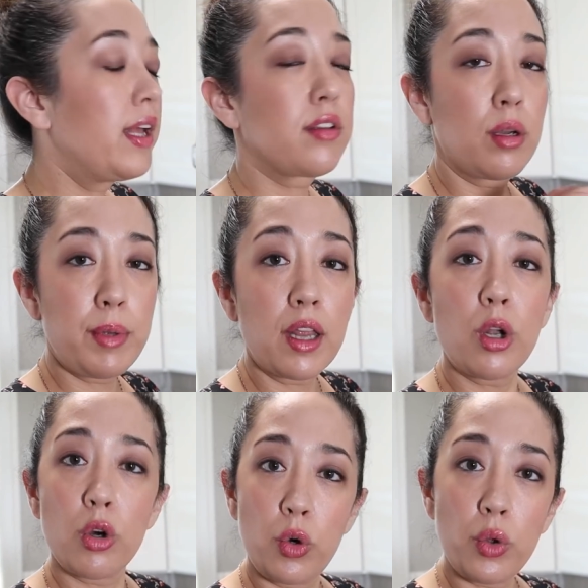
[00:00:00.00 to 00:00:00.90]
It's gonna be a
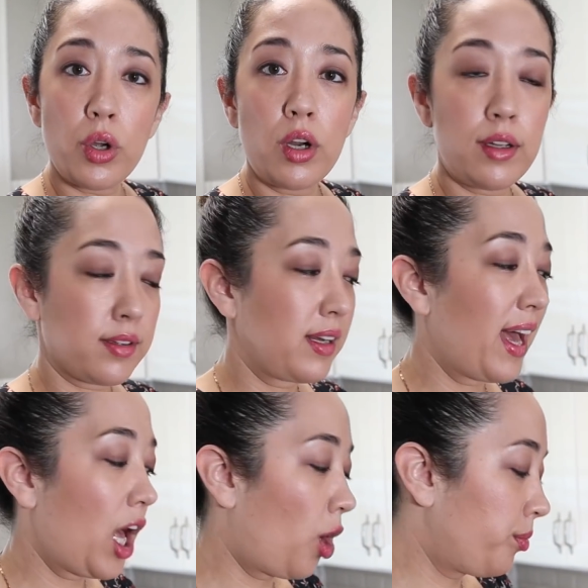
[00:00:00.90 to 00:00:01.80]
little cooler and it's gonna
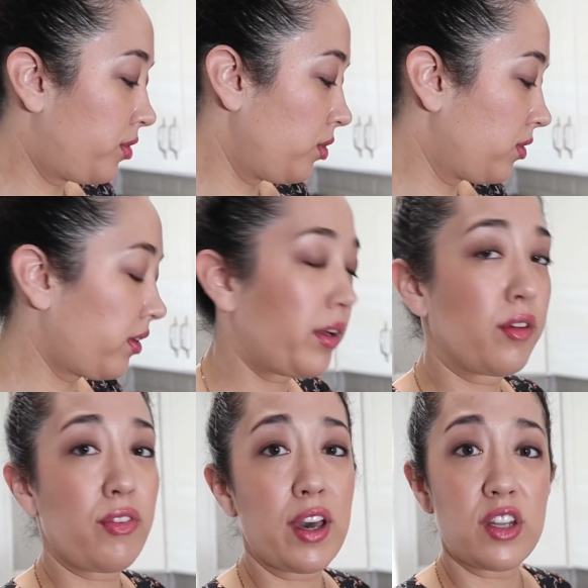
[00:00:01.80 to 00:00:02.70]
help to
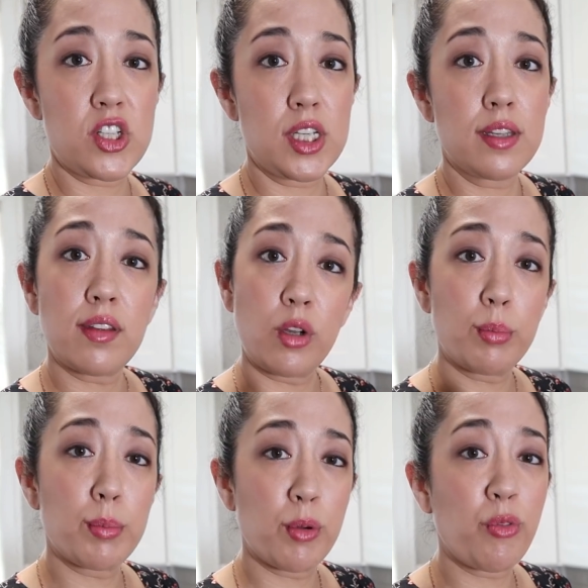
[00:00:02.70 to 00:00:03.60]
solidify the cheese a little
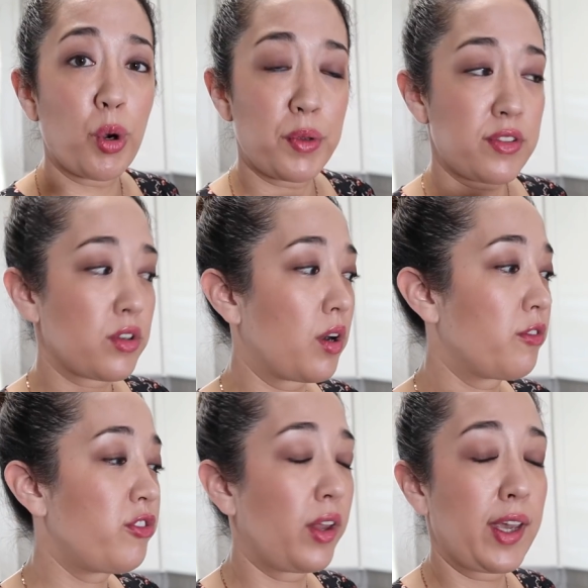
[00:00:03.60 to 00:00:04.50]
bit before we
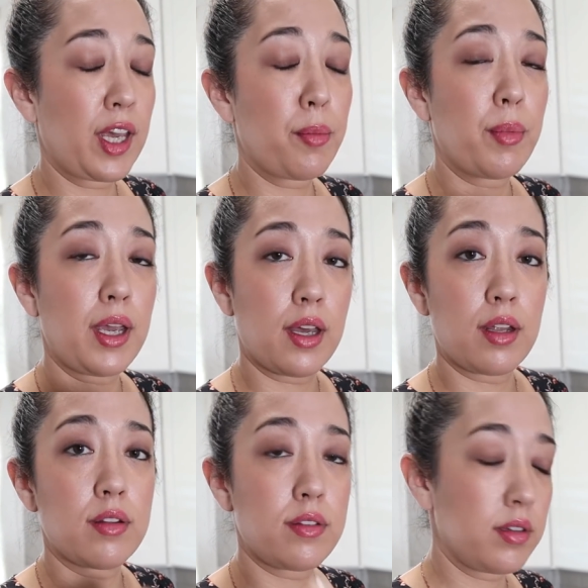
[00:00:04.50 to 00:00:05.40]
start filling them
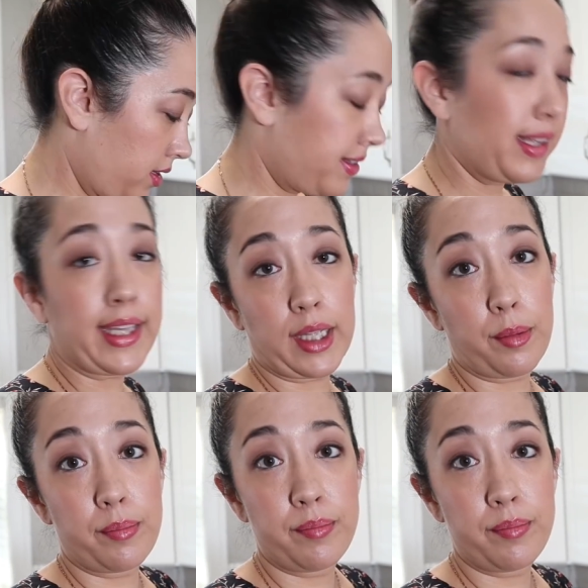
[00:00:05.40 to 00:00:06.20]
and sealing them.